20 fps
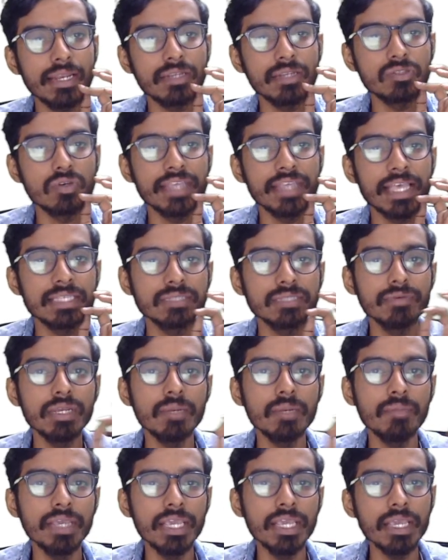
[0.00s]
So S will
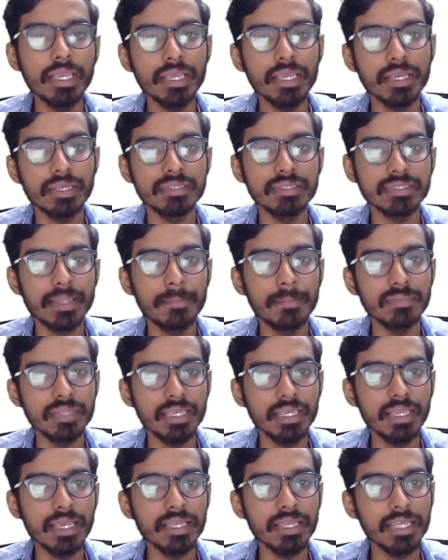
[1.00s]
be
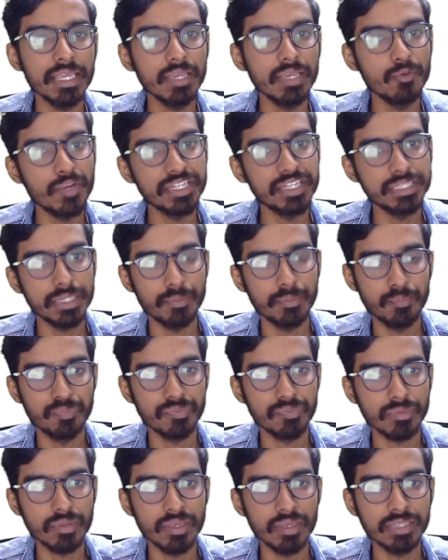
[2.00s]
something a equation.
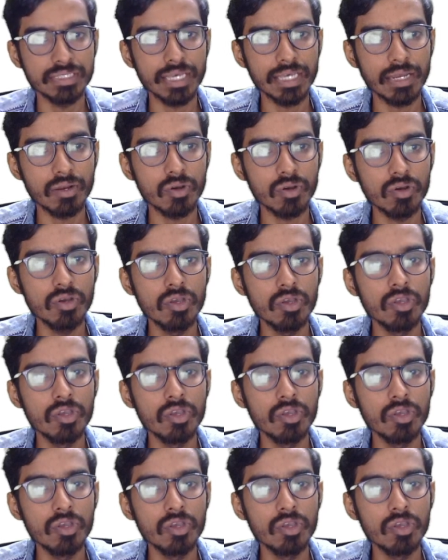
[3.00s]
Yes or no?